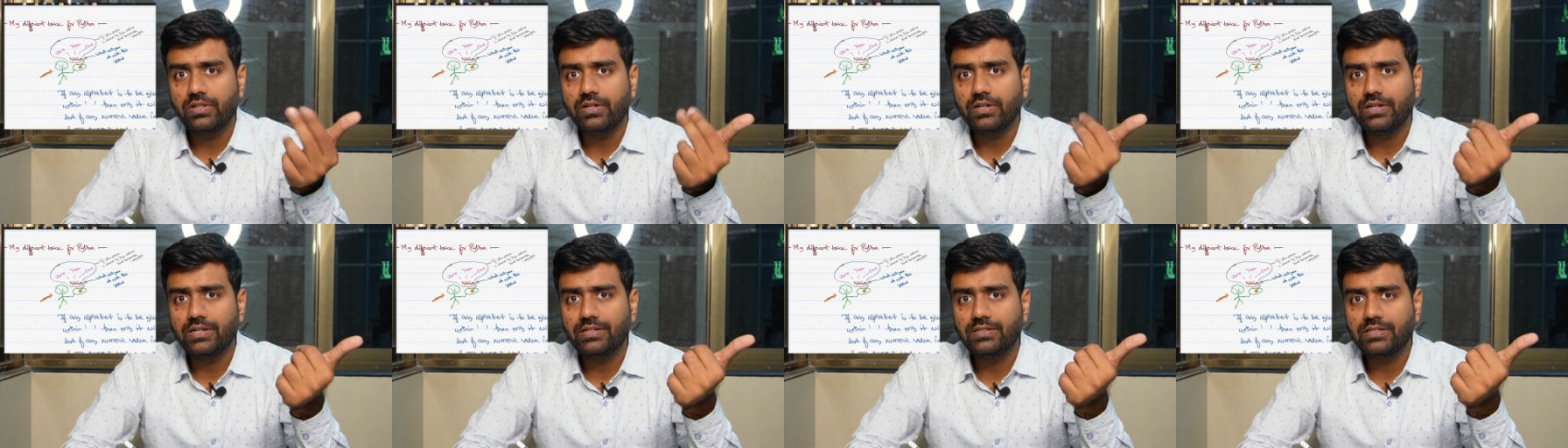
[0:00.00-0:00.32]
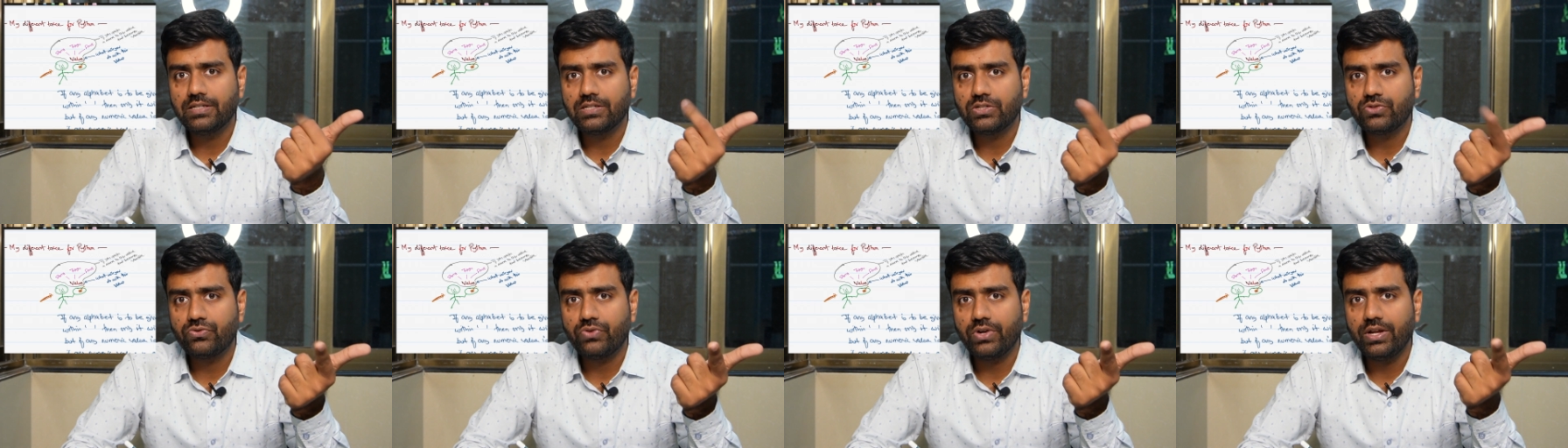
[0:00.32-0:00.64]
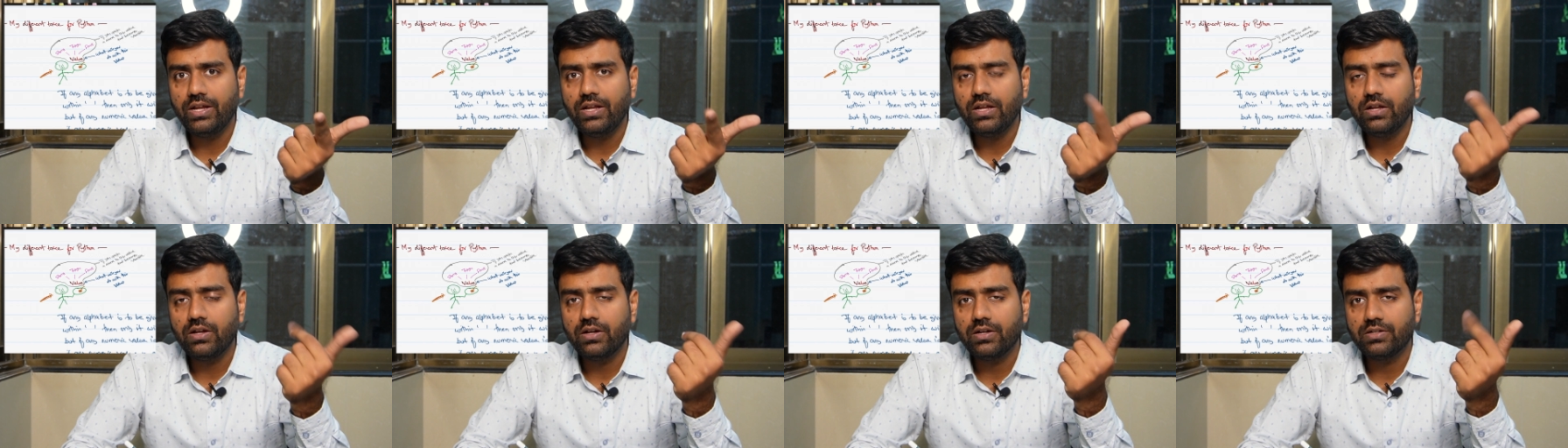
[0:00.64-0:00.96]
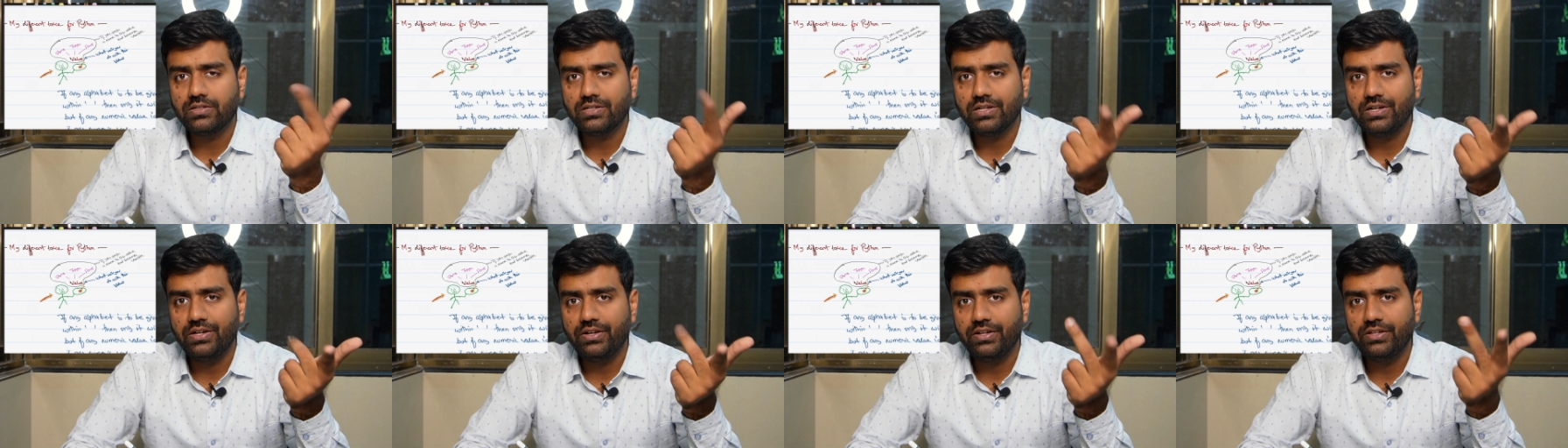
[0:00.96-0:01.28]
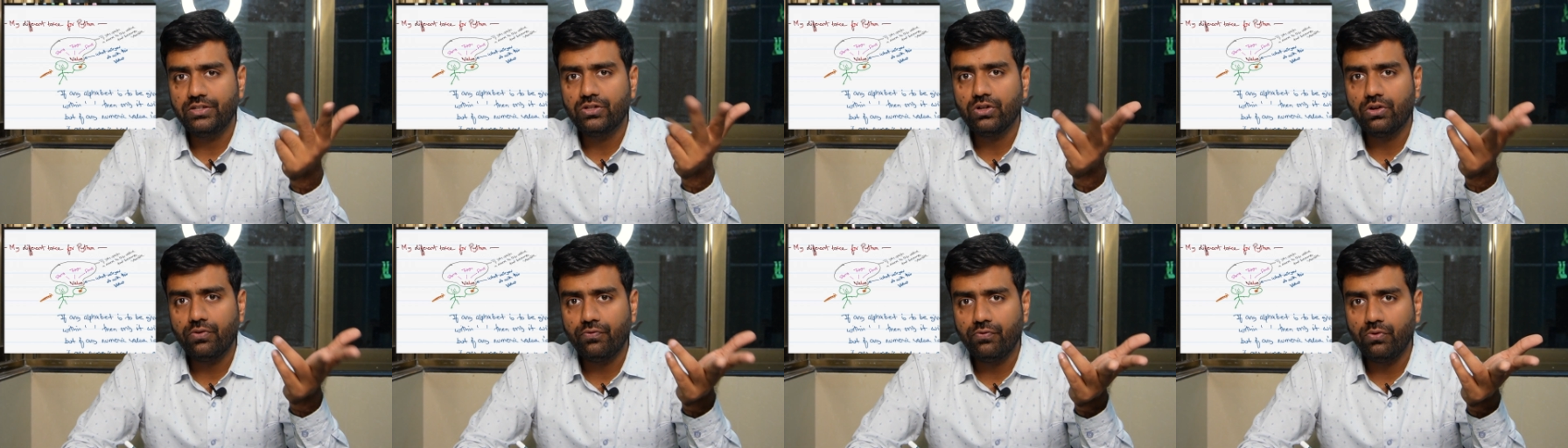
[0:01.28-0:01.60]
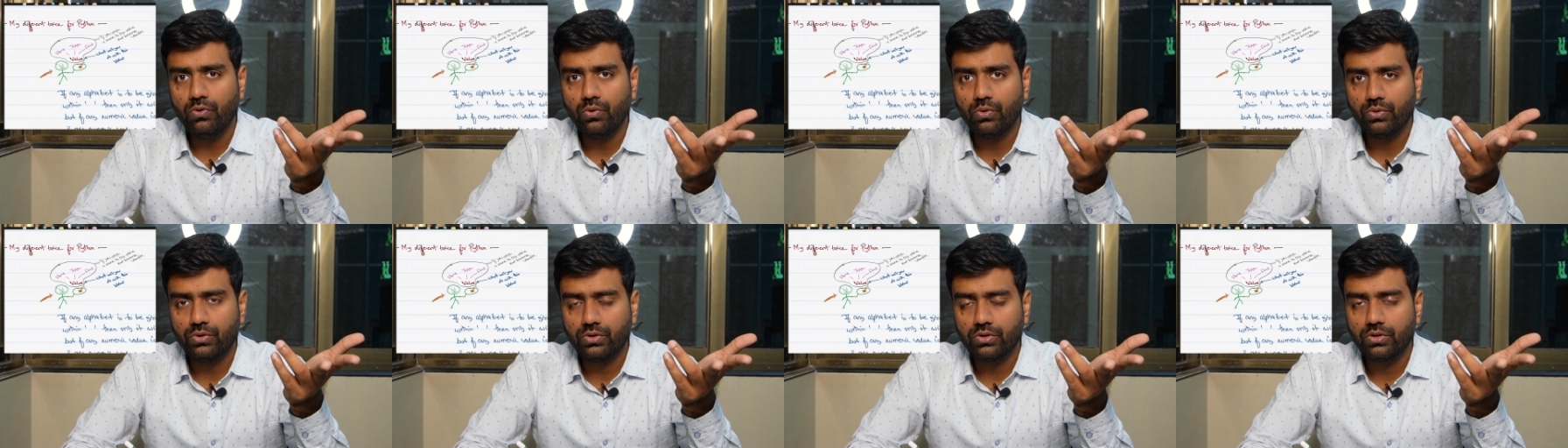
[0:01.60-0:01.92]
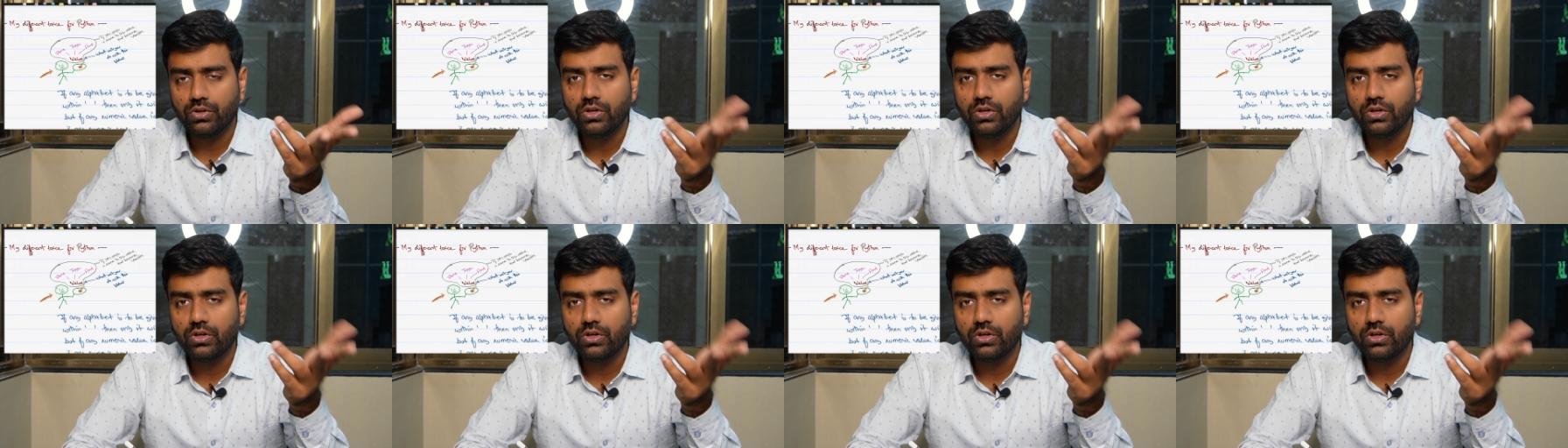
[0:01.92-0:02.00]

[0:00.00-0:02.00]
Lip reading: it's a string, it's an integer, or float?